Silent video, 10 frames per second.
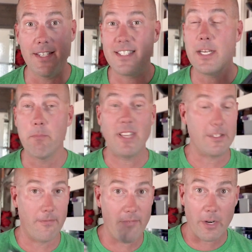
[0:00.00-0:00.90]
It's
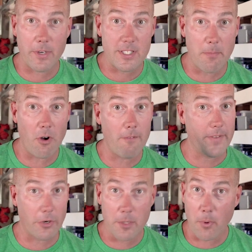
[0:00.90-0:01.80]
it's very small,
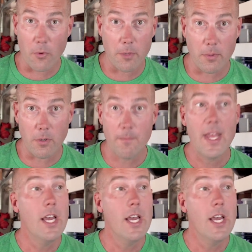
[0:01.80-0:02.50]
very portable.